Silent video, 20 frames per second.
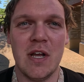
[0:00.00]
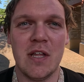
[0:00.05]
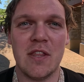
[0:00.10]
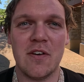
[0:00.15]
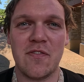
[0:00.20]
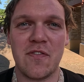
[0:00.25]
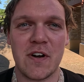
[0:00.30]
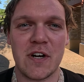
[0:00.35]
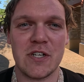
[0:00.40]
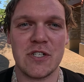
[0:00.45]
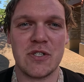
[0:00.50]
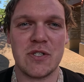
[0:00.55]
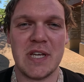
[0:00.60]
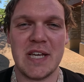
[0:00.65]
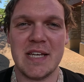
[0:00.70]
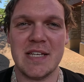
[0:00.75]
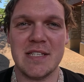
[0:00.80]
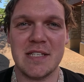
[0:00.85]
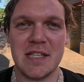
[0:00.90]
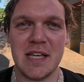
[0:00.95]
The first
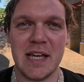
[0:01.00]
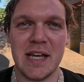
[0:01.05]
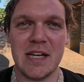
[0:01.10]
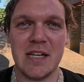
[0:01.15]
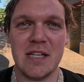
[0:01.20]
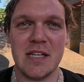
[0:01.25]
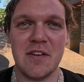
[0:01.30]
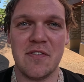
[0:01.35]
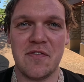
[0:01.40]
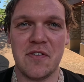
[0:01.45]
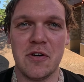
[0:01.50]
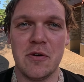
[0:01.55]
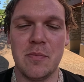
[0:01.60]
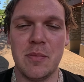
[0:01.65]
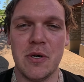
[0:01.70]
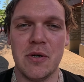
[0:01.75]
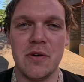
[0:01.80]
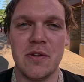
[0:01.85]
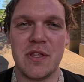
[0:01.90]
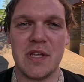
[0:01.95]
is the Italy food
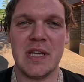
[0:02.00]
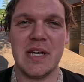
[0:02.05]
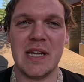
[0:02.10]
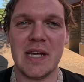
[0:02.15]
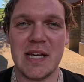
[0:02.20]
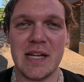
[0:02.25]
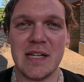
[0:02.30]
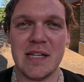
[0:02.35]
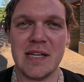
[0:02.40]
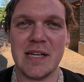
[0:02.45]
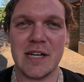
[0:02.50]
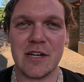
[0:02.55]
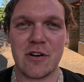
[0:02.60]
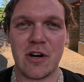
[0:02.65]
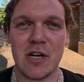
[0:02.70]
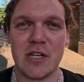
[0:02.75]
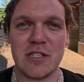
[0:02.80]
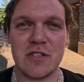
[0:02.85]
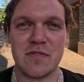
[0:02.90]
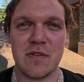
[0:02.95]
booth in Italy
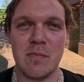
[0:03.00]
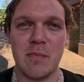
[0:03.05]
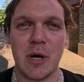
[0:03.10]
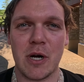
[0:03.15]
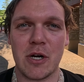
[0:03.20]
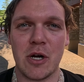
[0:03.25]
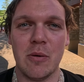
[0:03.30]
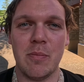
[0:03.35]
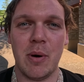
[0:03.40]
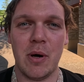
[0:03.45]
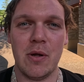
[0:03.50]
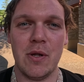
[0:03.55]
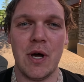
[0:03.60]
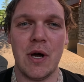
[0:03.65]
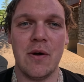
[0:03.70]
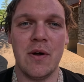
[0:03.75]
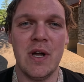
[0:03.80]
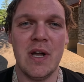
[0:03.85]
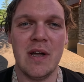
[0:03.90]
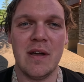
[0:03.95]
across from Marco
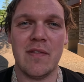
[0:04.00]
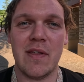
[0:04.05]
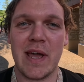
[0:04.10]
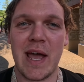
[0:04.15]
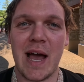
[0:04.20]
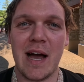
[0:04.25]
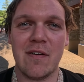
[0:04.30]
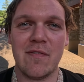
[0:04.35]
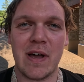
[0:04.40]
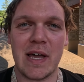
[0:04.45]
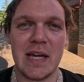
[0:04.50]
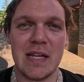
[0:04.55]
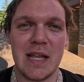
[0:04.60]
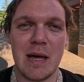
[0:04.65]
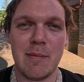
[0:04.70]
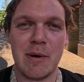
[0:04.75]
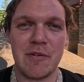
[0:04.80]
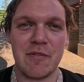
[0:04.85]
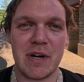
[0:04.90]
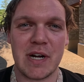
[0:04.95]
Polo. They have a
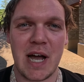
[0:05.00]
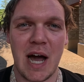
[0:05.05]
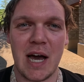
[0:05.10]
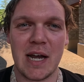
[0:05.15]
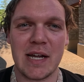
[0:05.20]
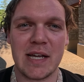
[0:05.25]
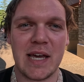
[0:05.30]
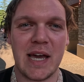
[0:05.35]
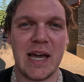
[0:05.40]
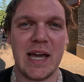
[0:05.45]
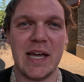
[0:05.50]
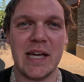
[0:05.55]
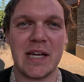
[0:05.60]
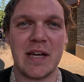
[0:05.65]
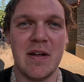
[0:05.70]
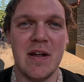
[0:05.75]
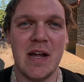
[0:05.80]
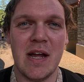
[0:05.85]
lemon ricotta cake.